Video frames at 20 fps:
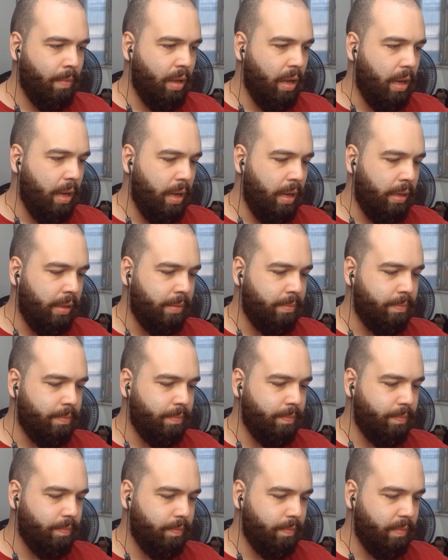
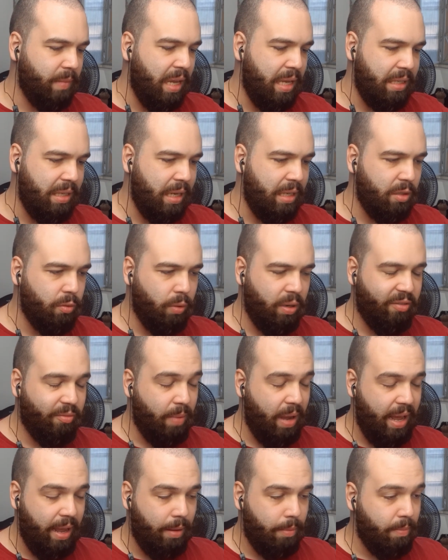um, as, as one of
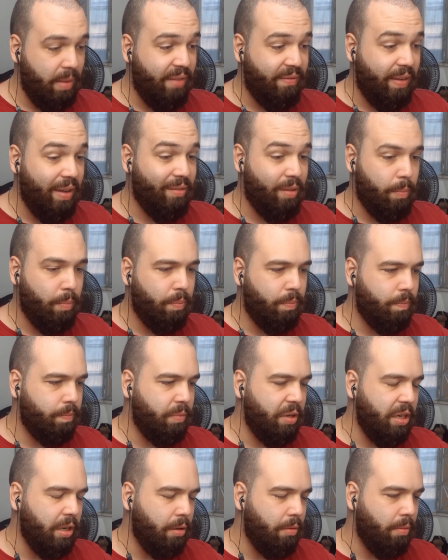my my favorite
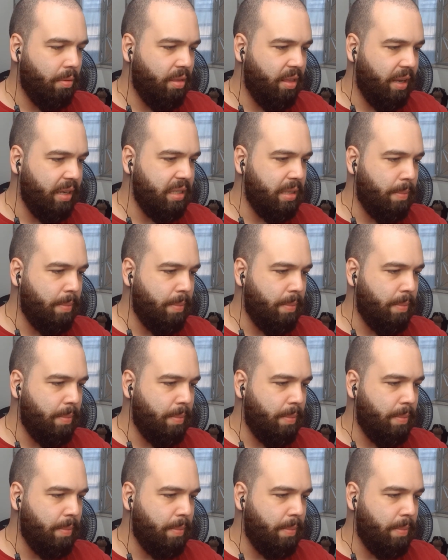you know things